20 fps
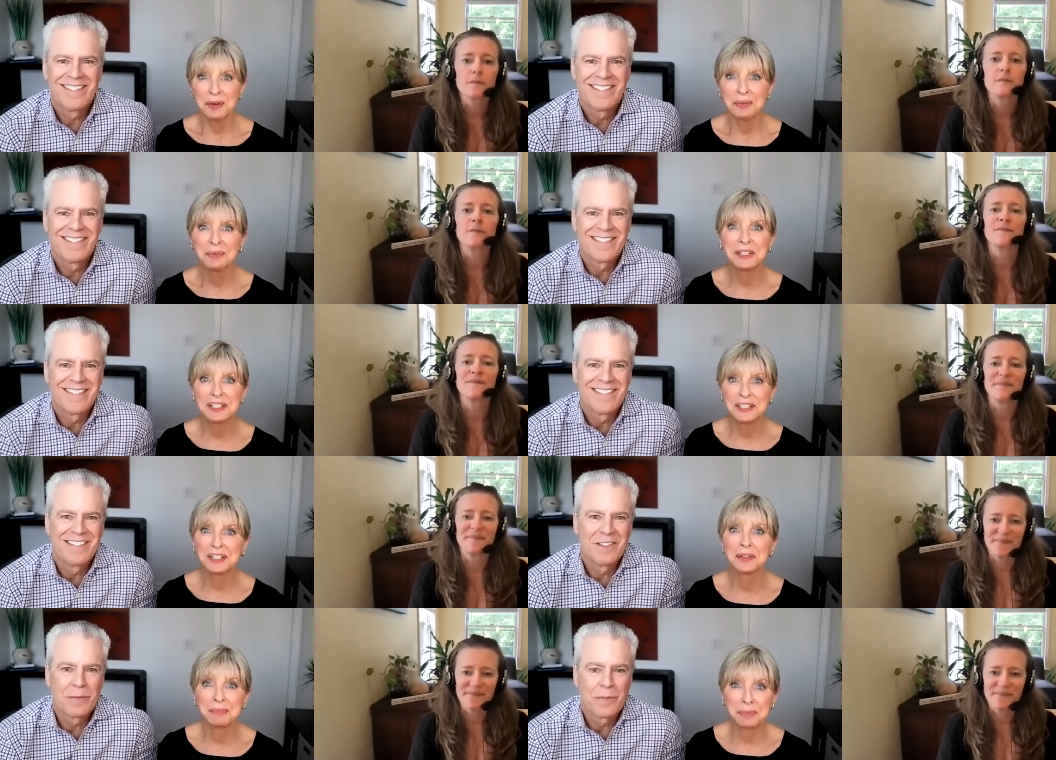Speaker 1: we
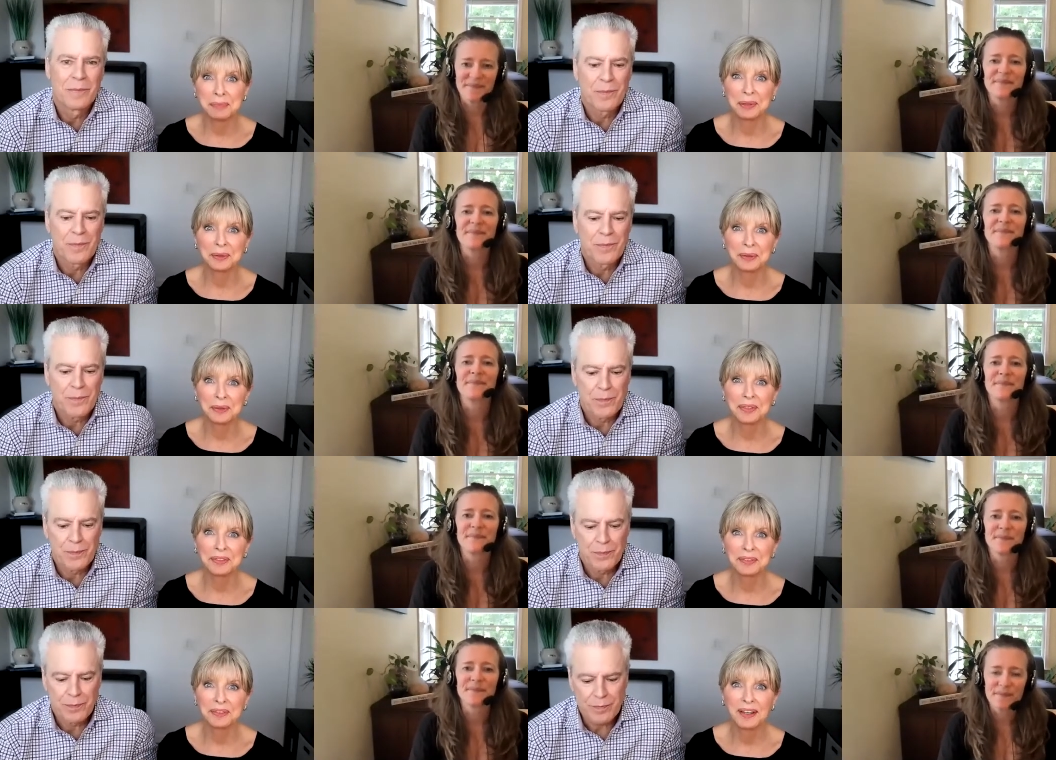get
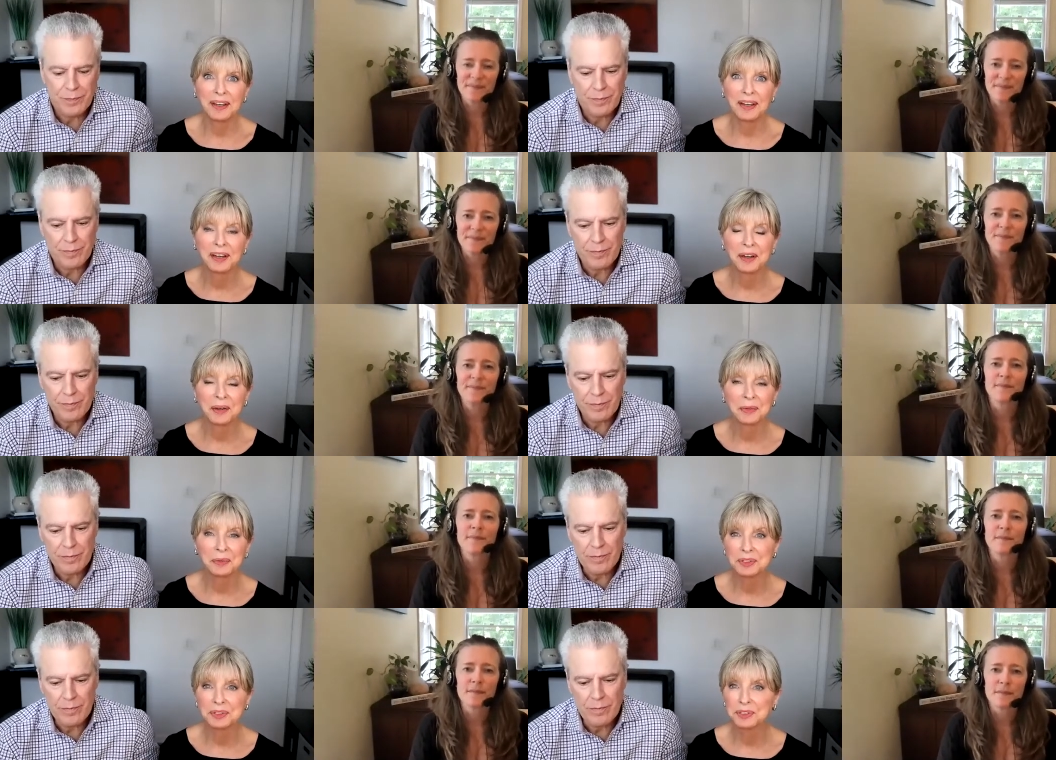both, uh,
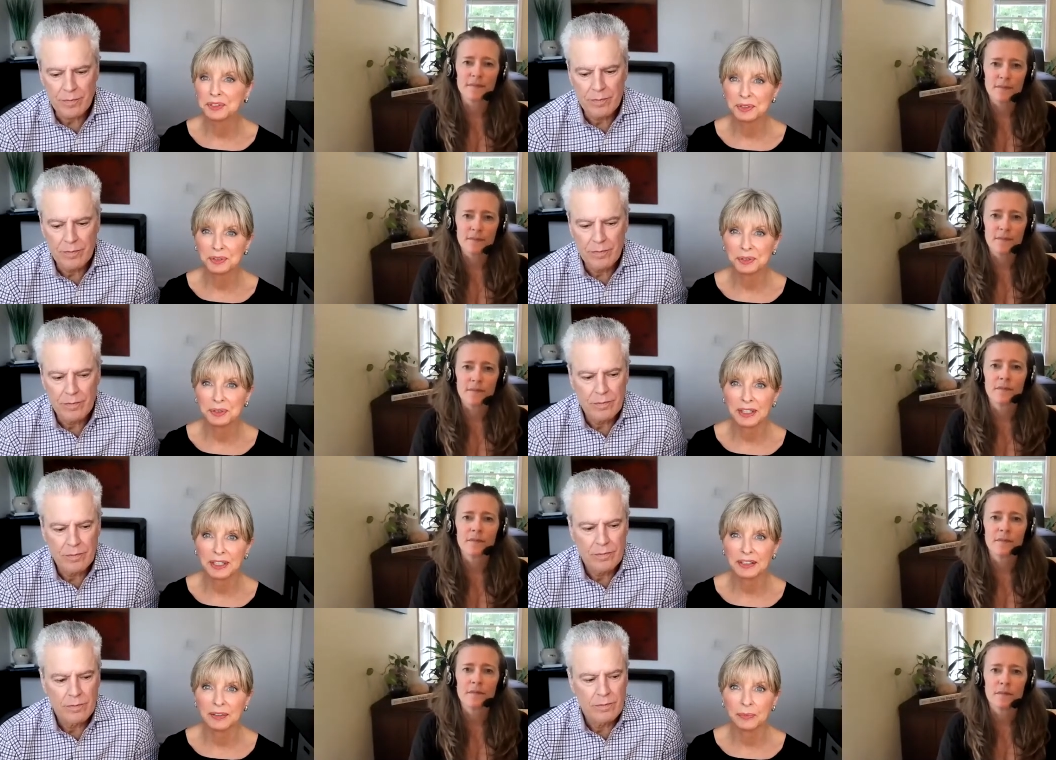which is
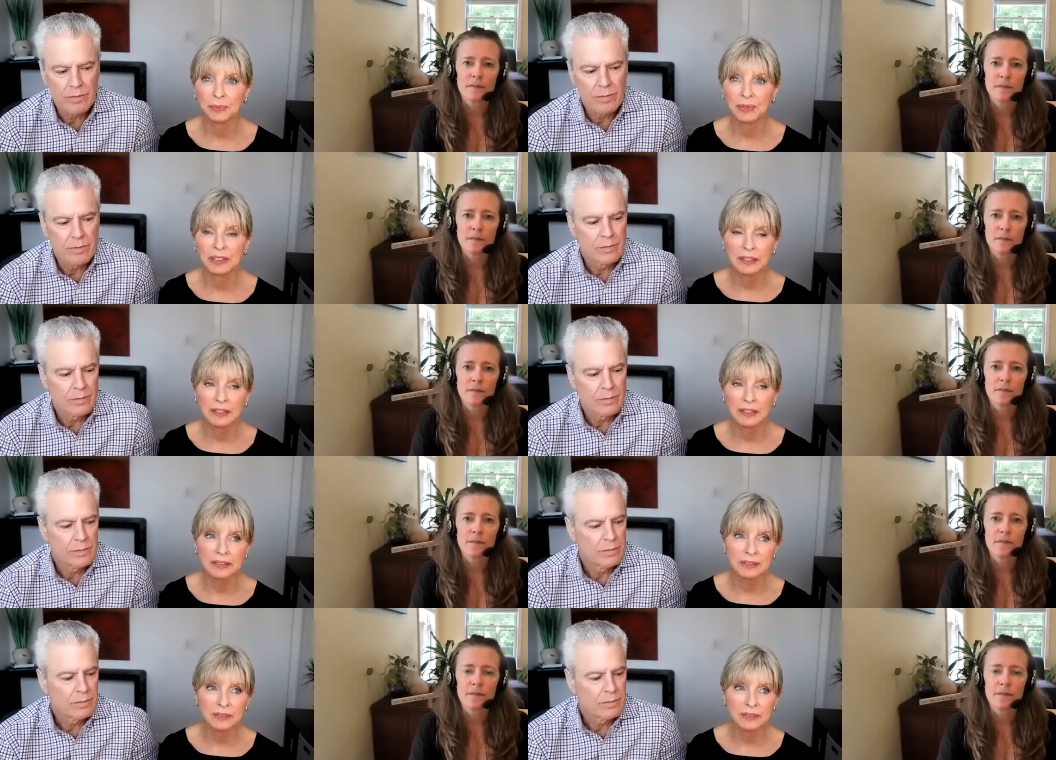great because